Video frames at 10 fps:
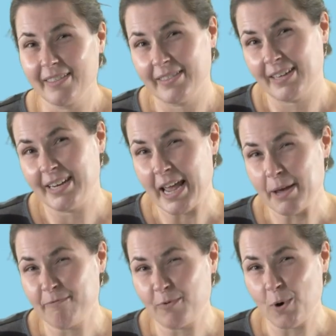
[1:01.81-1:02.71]
The
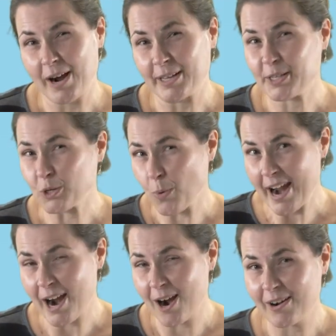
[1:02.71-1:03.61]
name for a
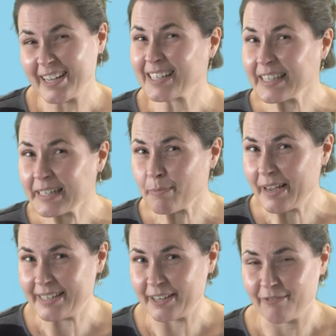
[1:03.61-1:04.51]
square is a little
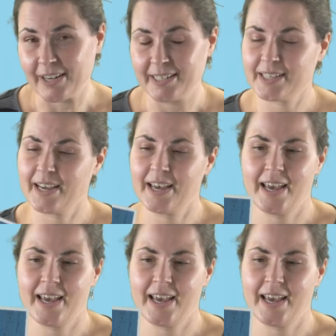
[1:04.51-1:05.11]
bit different,